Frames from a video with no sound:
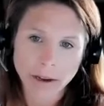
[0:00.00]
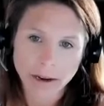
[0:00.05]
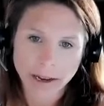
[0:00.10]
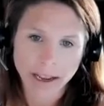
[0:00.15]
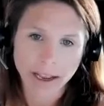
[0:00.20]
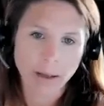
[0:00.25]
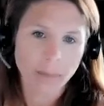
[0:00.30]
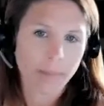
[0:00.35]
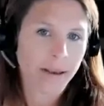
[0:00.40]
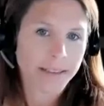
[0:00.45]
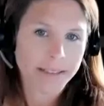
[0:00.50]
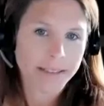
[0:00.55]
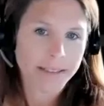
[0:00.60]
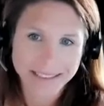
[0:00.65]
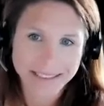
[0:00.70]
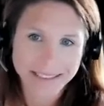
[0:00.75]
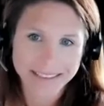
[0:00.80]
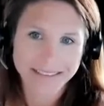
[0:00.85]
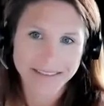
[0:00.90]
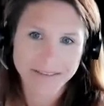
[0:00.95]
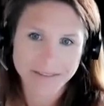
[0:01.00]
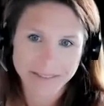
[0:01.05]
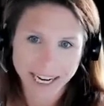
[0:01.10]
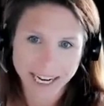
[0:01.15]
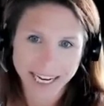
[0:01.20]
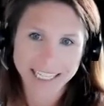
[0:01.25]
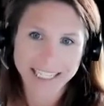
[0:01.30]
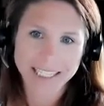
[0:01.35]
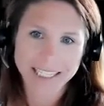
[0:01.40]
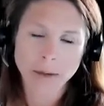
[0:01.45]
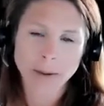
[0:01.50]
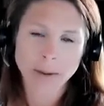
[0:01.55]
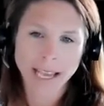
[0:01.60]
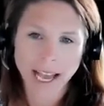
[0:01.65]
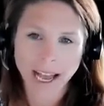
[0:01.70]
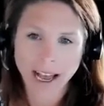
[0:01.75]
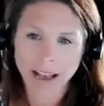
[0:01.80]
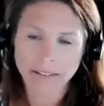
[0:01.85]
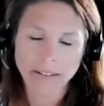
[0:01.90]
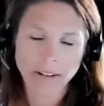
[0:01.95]
to help us, right? So we
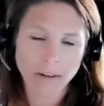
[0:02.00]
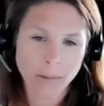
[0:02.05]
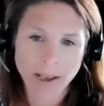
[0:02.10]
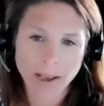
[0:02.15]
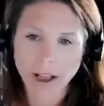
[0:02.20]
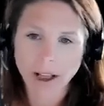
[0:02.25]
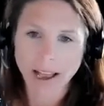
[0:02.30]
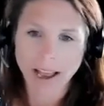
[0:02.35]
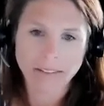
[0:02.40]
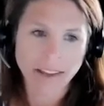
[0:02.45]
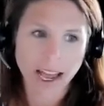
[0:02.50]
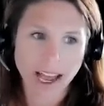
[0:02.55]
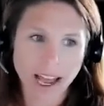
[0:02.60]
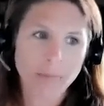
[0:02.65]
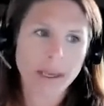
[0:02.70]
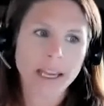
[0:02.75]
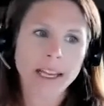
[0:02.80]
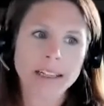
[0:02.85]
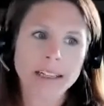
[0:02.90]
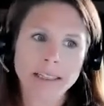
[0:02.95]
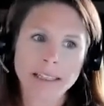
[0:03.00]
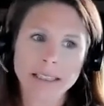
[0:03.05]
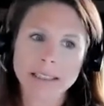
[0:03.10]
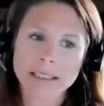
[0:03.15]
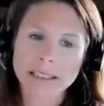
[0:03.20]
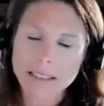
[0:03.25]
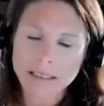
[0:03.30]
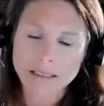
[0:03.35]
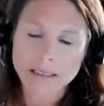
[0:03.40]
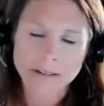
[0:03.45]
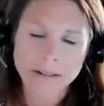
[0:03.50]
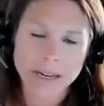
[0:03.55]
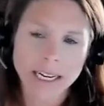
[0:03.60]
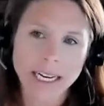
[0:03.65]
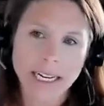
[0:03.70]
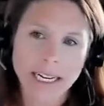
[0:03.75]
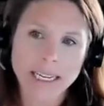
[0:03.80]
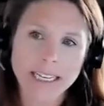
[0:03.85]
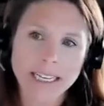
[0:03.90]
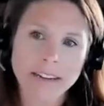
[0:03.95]
all have habits. It's
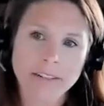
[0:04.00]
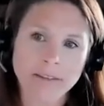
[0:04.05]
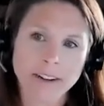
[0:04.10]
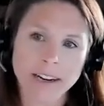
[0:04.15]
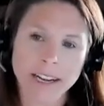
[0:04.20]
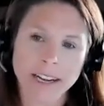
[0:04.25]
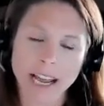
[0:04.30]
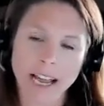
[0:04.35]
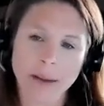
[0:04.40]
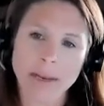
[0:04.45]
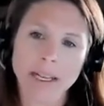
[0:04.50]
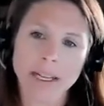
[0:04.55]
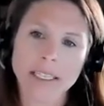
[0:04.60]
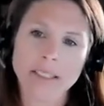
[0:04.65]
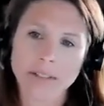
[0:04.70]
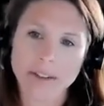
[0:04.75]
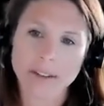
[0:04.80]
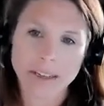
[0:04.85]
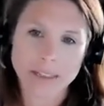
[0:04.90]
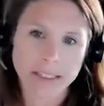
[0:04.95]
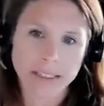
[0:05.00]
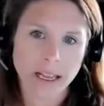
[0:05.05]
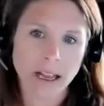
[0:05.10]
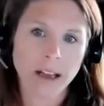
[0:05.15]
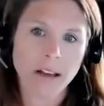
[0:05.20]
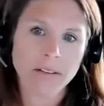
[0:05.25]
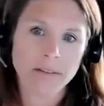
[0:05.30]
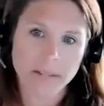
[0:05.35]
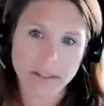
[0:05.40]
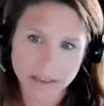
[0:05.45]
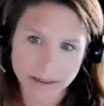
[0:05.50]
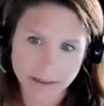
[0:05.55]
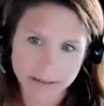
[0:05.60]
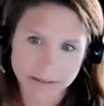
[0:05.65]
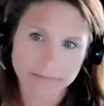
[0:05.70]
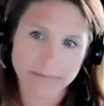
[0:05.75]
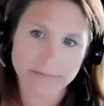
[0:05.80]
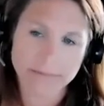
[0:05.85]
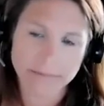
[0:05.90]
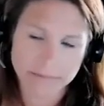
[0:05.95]
creating different habits for ourselves, and
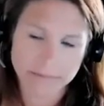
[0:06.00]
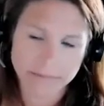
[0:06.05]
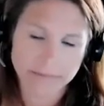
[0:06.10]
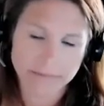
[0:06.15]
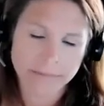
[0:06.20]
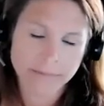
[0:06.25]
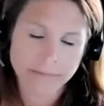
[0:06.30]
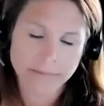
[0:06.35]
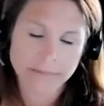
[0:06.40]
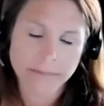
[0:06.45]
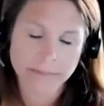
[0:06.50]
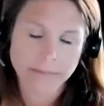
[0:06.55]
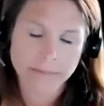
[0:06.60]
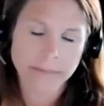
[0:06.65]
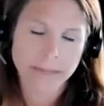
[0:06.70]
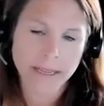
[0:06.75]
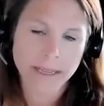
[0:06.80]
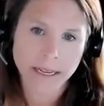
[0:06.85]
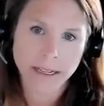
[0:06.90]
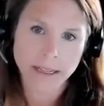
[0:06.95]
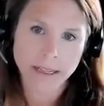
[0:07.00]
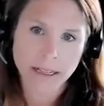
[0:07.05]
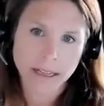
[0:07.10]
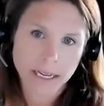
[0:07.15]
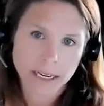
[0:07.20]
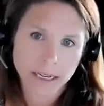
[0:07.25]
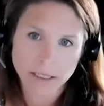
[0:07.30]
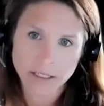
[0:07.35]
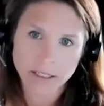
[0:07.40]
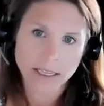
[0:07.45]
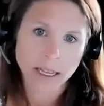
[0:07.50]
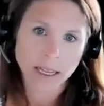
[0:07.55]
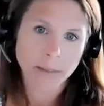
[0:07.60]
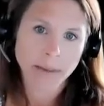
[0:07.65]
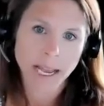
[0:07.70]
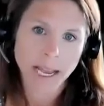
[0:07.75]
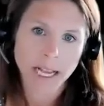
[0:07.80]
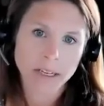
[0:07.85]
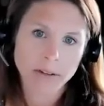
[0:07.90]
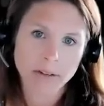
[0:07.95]
it'll just come
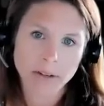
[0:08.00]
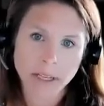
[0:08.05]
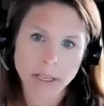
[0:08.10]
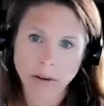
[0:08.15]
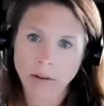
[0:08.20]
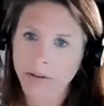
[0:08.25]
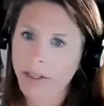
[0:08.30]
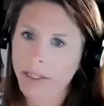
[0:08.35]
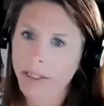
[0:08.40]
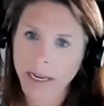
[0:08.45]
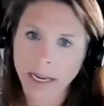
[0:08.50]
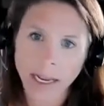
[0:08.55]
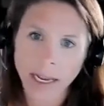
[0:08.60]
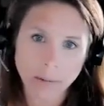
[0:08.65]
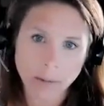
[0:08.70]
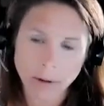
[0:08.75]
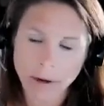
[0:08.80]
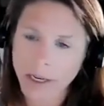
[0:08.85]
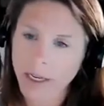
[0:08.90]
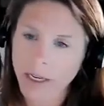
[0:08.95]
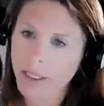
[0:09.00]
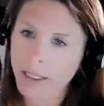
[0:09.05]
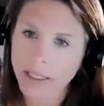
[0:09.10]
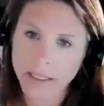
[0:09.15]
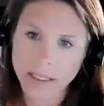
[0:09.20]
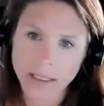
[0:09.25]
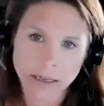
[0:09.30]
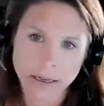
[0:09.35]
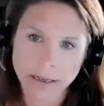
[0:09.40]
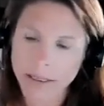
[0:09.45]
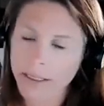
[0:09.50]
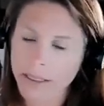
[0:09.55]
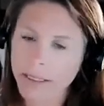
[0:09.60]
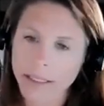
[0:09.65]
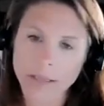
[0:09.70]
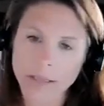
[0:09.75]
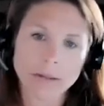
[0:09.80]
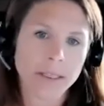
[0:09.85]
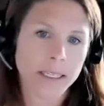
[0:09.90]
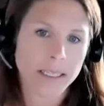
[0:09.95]
naturally over time, where you just start to
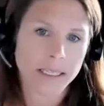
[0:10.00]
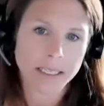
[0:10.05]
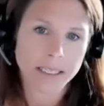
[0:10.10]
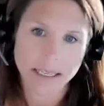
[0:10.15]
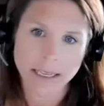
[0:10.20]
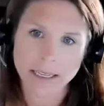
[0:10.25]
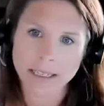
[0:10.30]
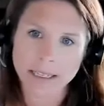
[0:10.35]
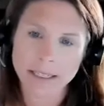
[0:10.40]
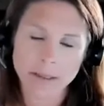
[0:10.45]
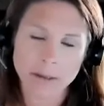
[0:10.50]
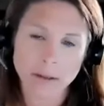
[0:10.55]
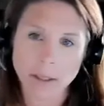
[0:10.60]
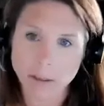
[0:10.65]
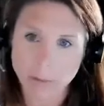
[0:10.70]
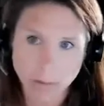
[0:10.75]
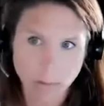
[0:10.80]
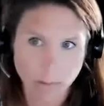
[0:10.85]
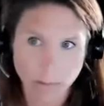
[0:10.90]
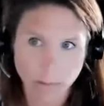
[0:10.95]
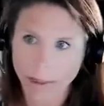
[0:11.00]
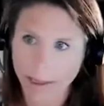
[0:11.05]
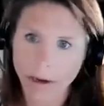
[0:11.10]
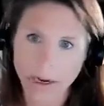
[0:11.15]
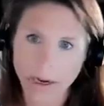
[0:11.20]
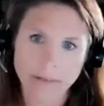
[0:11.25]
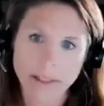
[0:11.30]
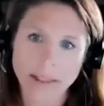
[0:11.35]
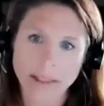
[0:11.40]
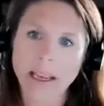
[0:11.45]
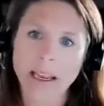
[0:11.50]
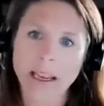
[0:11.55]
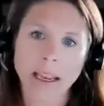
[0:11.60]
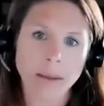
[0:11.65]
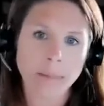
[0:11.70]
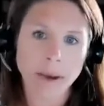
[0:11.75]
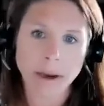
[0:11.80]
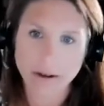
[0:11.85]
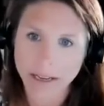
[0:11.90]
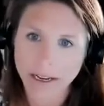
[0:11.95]
do these things just without even thinking
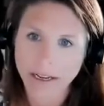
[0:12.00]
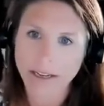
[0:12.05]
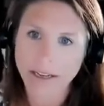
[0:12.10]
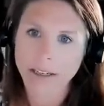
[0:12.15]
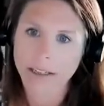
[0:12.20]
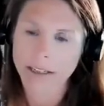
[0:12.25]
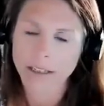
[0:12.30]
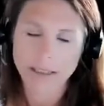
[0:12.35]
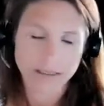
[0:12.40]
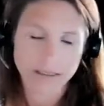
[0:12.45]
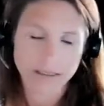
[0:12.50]
about it. You just